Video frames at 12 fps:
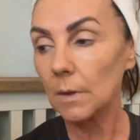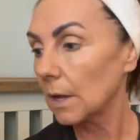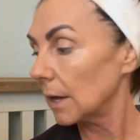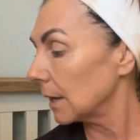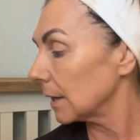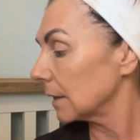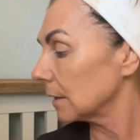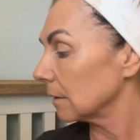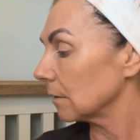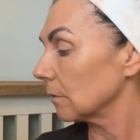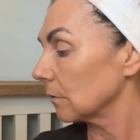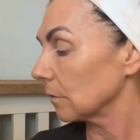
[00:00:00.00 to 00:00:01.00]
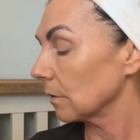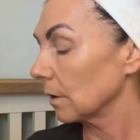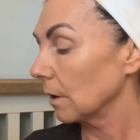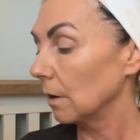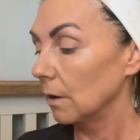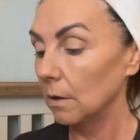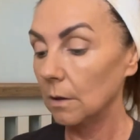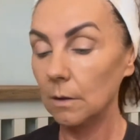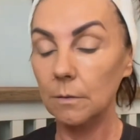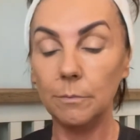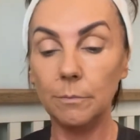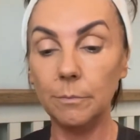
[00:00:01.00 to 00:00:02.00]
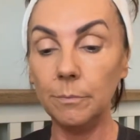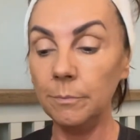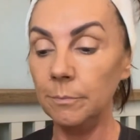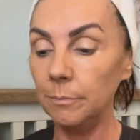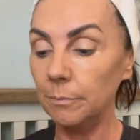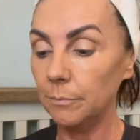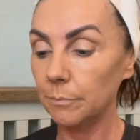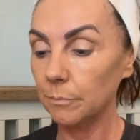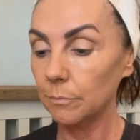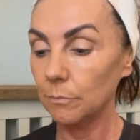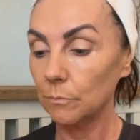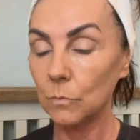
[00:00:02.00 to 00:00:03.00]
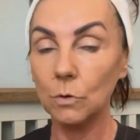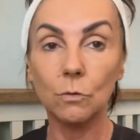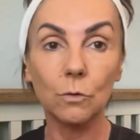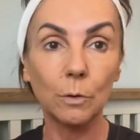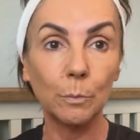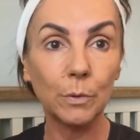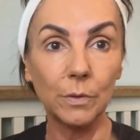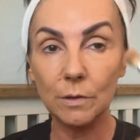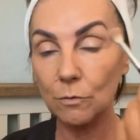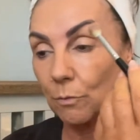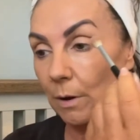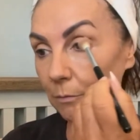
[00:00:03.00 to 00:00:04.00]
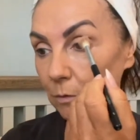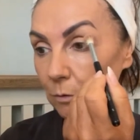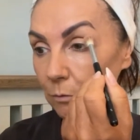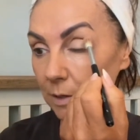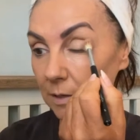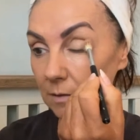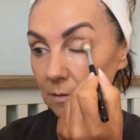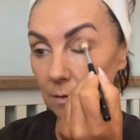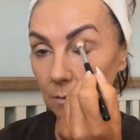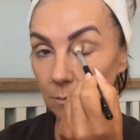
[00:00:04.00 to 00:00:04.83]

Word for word: And we're just going to put this round the crease.